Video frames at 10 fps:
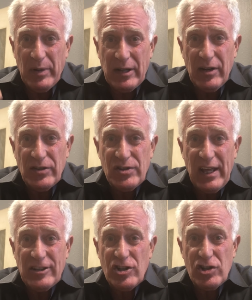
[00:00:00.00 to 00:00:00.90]
because
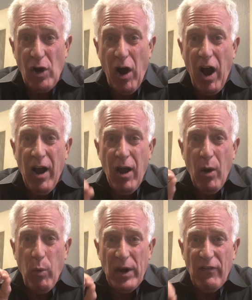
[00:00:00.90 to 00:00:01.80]
they saw
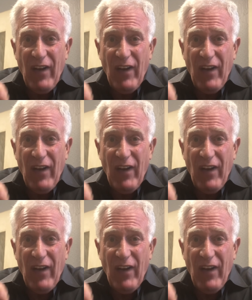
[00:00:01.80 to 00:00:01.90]
what a